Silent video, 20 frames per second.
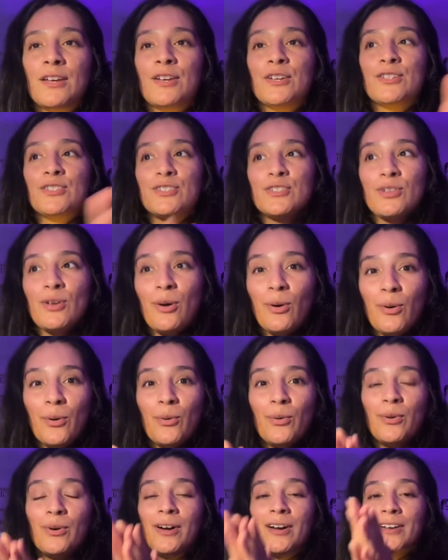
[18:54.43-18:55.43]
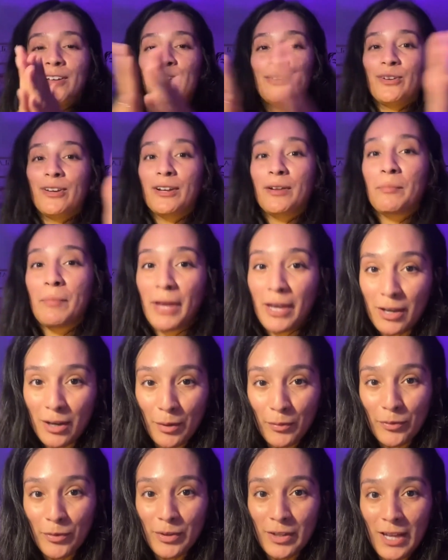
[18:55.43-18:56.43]
So you're going to make
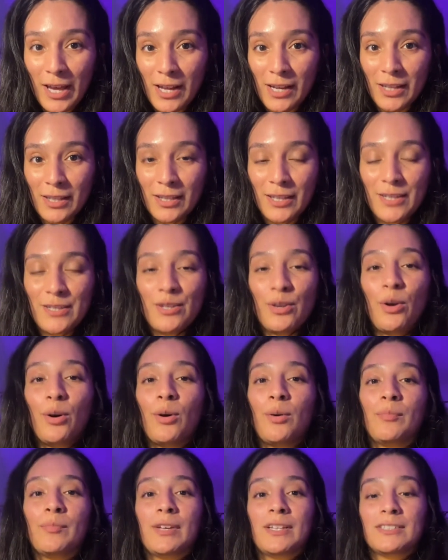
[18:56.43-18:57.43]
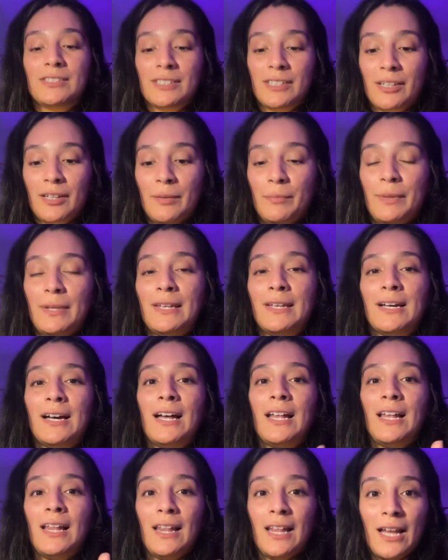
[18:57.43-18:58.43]
up for that in this home. It's going to be
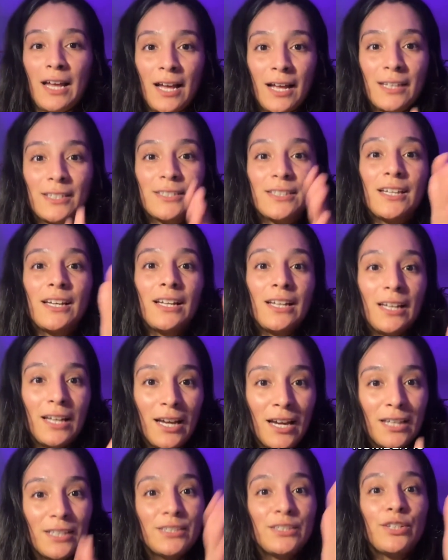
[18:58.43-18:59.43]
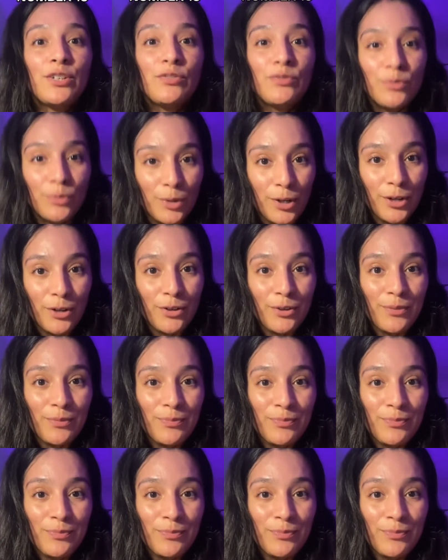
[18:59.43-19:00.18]
a lot of work,